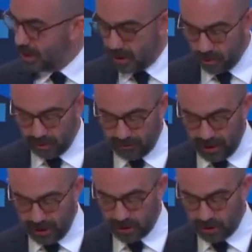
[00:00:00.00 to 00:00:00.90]
you will
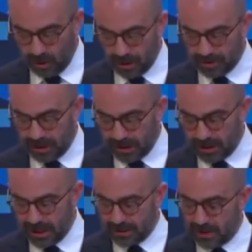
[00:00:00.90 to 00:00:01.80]
find short
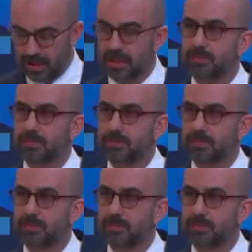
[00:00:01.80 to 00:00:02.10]
opinion essays